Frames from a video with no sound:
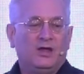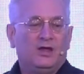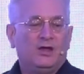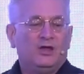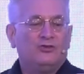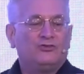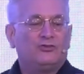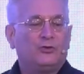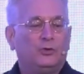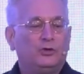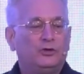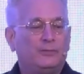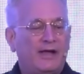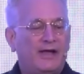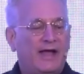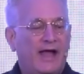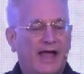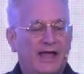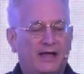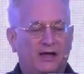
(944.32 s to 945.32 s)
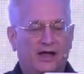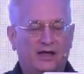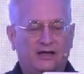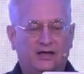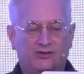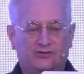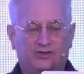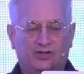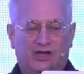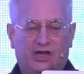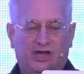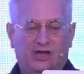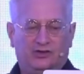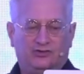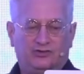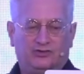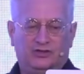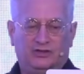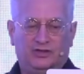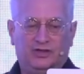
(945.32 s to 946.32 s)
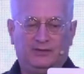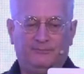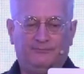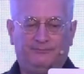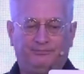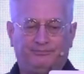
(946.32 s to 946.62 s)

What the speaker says: So what about AI in education then?